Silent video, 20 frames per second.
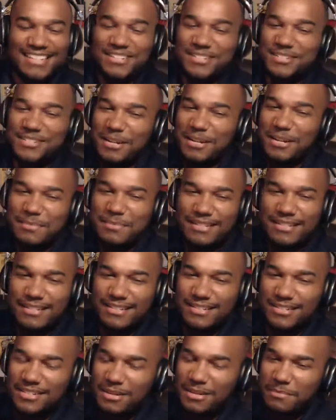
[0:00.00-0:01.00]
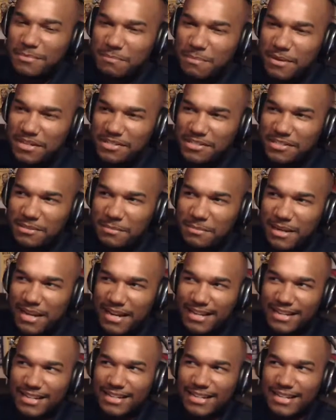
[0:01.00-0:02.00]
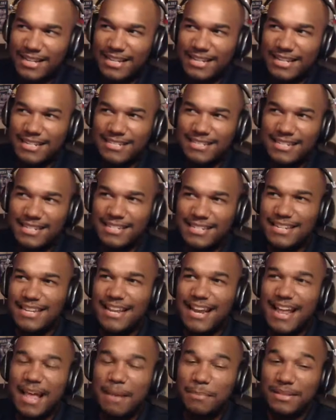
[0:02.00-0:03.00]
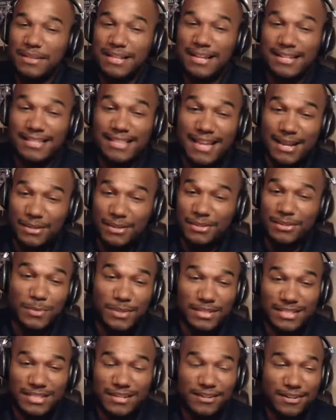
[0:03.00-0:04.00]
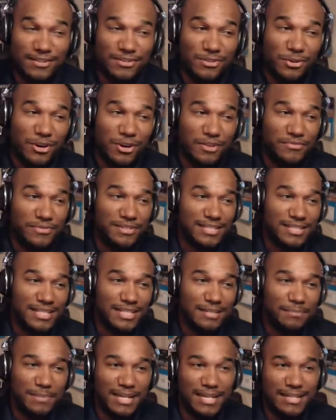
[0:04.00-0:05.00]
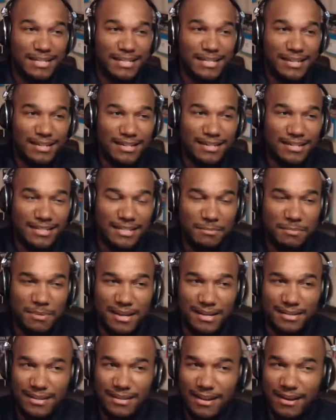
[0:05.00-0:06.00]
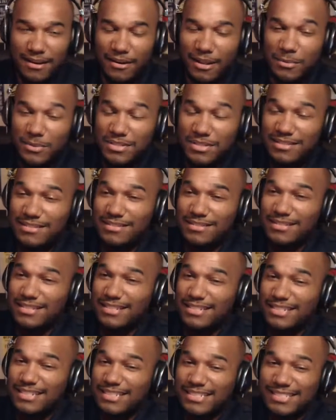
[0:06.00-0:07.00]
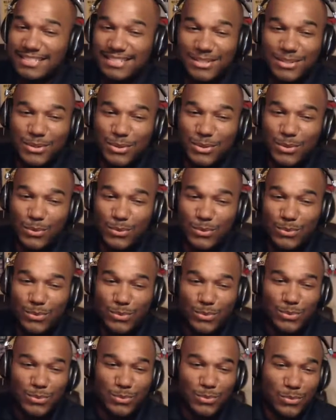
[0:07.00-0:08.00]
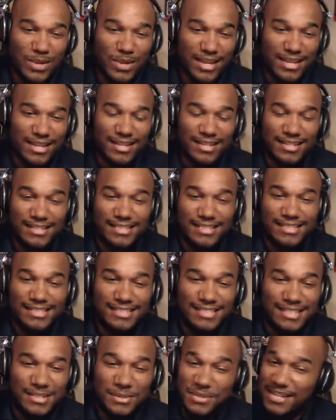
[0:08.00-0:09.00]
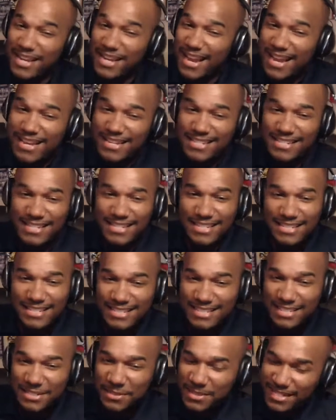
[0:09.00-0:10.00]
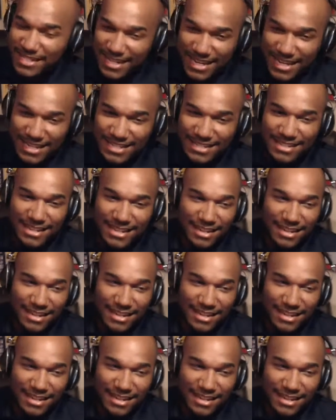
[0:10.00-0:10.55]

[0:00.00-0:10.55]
There's something special about it, and to see it happen like that, the one Terrence Crawford did, man, this past Saturday was just, it was nasty. It was nasty.